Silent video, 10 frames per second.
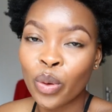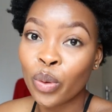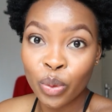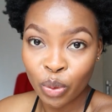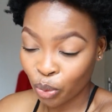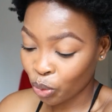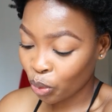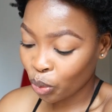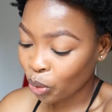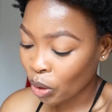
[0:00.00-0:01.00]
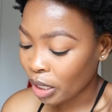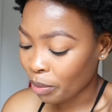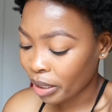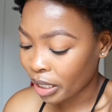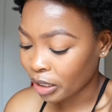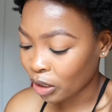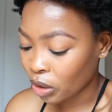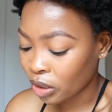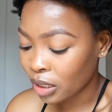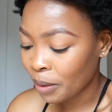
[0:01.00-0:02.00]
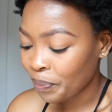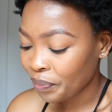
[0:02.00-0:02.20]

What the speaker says: Lolu Suk, because